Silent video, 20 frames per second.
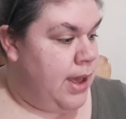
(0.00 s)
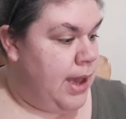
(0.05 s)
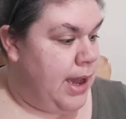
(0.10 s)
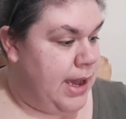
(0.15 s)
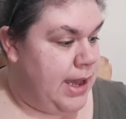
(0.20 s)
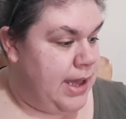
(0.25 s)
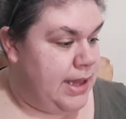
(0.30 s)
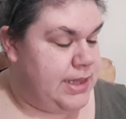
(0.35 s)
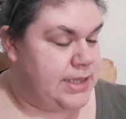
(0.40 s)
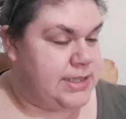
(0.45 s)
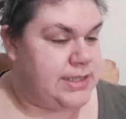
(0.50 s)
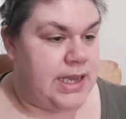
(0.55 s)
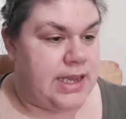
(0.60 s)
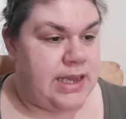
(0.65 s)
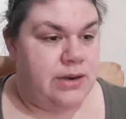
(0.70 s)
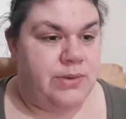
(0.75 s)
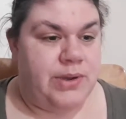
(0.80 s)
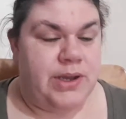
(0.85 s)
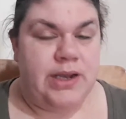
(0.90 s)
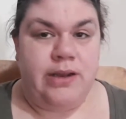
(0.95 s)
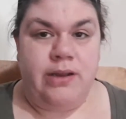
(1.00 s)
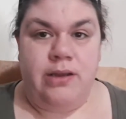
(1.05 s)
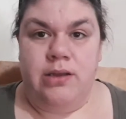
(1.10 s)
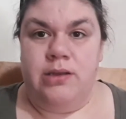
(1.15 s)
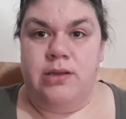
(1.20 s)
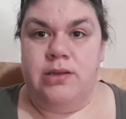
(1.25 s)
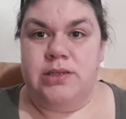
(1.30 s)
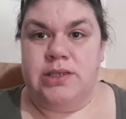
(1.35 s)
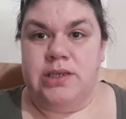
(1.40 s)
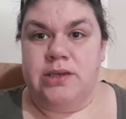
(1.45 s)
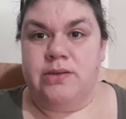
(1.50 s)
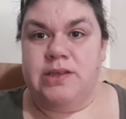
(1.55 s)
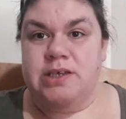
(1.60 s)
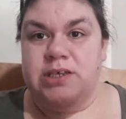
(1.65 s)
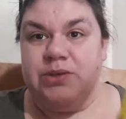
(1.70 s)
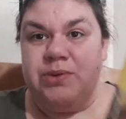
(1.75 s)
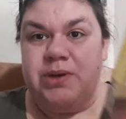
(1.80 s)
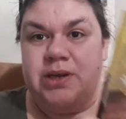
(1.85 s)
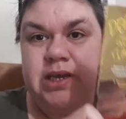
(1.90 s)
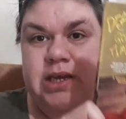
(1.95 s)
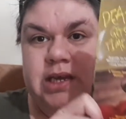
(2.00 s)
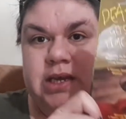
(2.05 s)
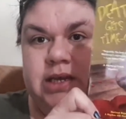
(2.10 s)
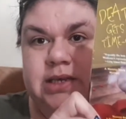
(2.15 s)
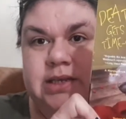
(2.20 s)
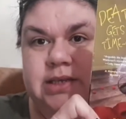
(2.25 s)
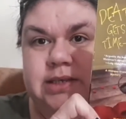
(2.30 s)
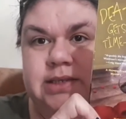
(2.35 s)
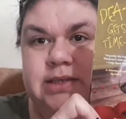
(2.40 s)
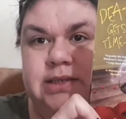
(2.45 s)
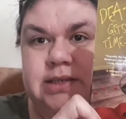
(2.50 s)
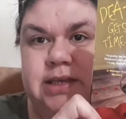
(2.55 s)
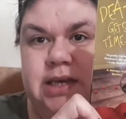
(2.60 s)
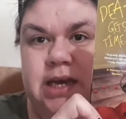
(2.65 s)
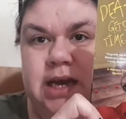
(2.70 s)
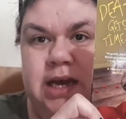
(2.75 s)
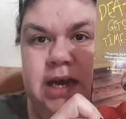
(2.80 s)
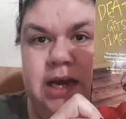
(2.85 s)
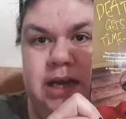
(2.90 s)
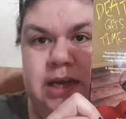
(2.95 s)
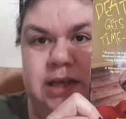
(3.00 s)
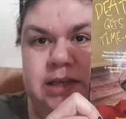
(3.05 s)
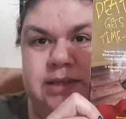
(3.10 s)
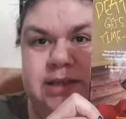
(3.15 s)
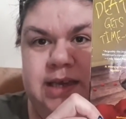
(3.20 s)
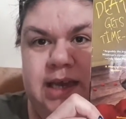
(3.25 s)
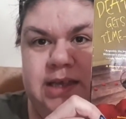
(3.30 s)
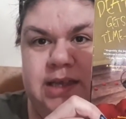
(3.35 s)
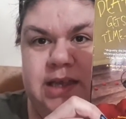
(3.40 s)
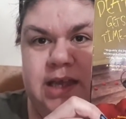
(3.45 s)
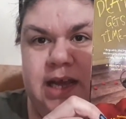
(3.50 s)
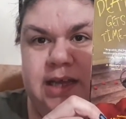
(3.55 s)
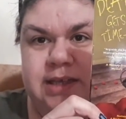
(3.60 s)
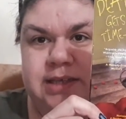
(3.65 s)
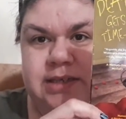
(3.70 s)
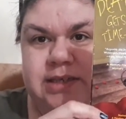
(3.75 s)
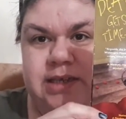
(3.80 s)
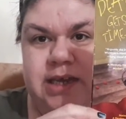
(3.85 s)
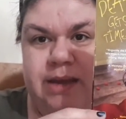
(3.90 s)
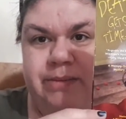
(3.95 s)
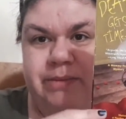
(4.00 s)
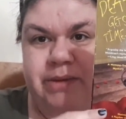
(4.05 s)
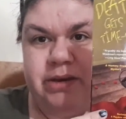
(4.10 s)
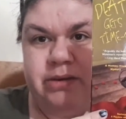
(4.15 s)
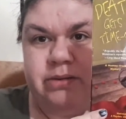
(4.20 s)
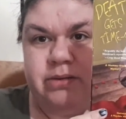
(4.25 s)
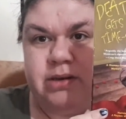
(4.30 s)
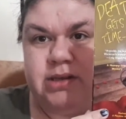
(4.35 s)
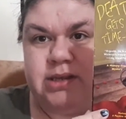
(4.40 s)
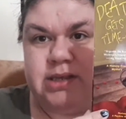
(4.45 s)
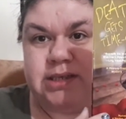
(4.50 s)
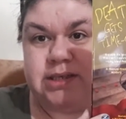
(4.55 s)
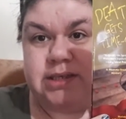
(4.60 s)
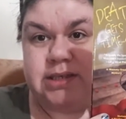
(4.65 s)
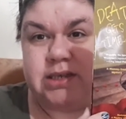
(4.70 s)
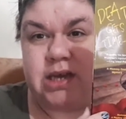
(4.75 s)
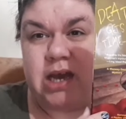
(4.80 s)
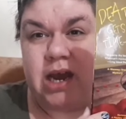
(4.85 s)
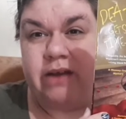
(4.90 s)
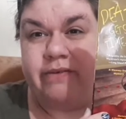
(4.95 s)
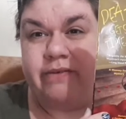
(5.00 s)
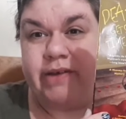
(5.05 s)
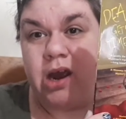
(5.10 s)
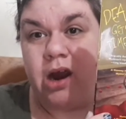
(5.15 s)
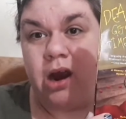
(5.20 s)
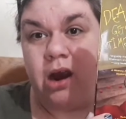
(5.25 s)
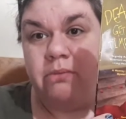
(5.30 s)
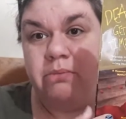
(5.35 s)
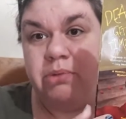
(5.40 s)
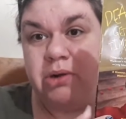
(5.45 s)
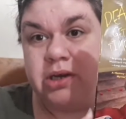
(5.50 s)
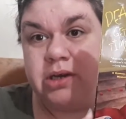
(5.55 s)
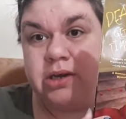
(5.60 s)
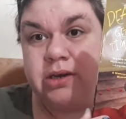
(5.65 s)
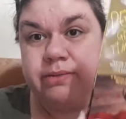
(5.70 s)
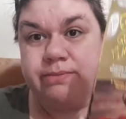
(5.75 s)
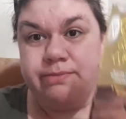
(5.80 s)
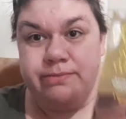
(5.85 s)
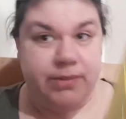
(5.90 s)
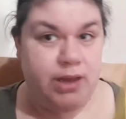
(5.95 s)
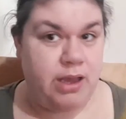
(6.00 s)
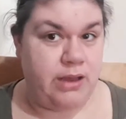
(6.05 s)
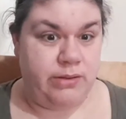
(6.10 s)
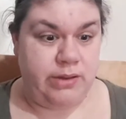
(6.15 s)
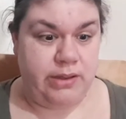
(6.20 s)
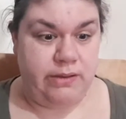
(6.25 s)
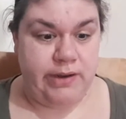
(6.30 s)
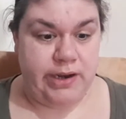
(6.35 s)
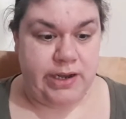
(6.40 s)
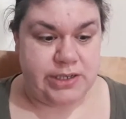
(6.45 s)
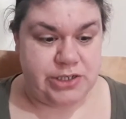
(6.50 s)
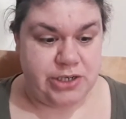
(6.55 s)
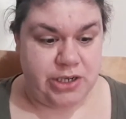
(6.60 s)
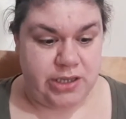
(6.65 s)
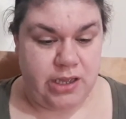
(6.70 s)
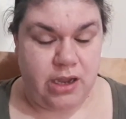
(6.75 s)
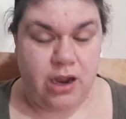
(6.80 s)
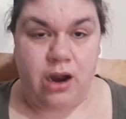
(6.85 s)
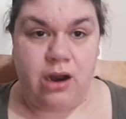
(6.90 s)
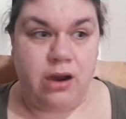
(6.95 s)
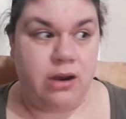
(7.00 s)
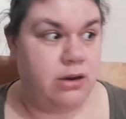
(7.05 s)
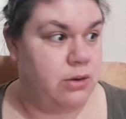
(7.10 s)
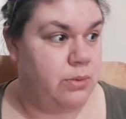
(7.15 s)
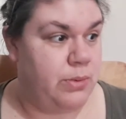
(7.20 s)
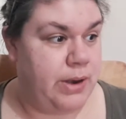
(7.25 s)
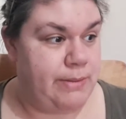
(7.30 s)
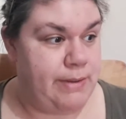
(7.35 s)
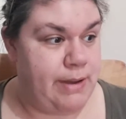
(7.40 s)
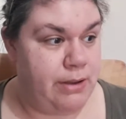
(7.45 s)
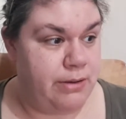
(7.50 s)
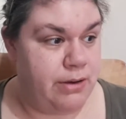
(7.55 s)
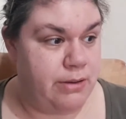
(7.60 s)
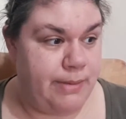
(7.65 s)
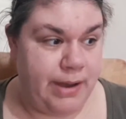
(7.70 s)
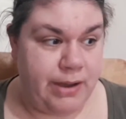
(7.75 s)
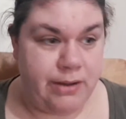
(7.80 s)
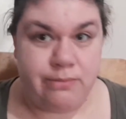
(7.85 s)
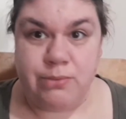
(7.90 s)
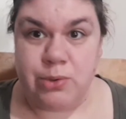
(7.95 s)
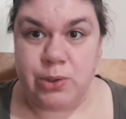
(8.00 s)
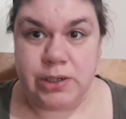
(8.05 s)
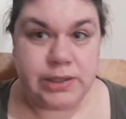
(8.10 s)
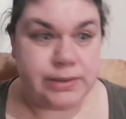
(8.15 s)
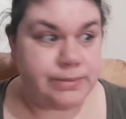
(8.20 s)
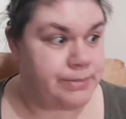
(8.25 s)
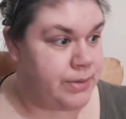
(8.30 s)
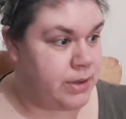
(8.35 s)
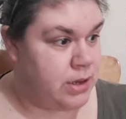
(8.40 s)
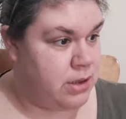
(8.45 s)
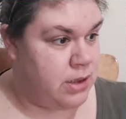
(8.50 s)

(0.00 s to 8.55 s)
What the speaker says: The second one. So this one is Death Gets a Time Out. This is kind of a car book. I only read it during the car when I'm out and about and bored.